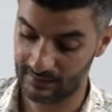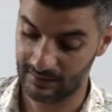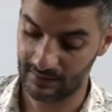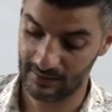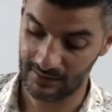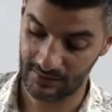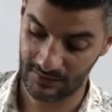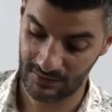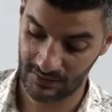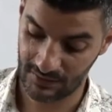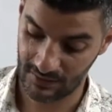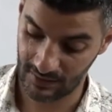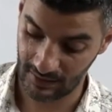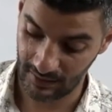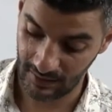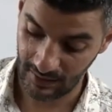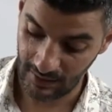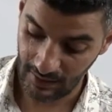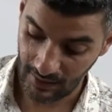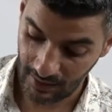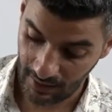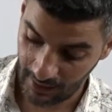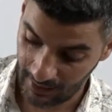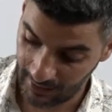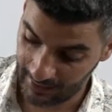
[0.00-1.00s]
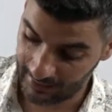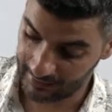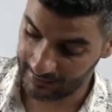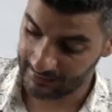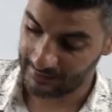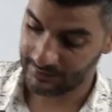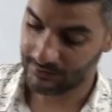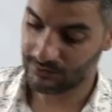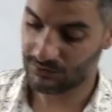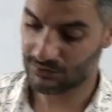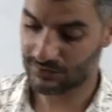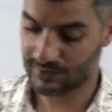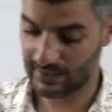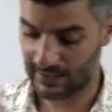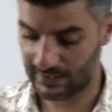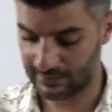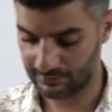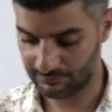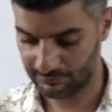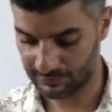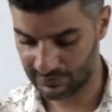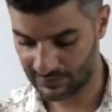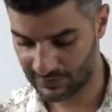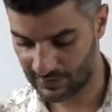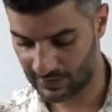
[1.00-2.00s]
this, to
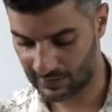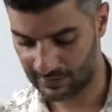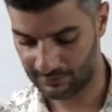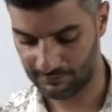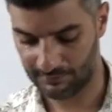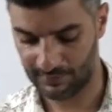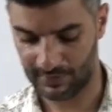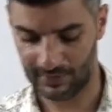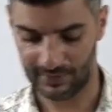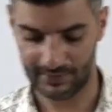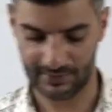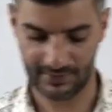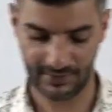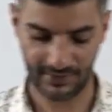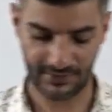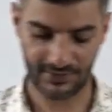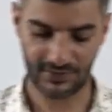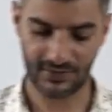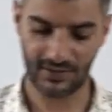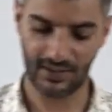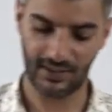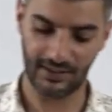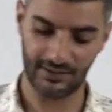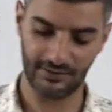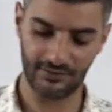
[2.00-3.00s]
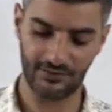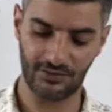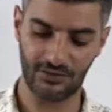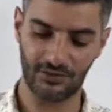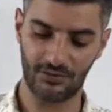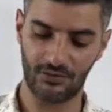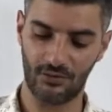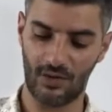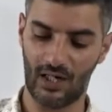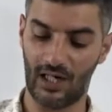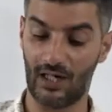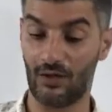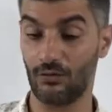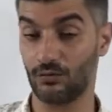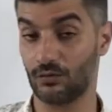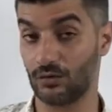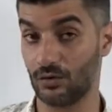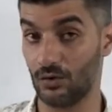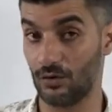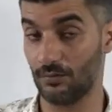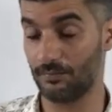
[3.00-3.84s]
stand by this and to outlaw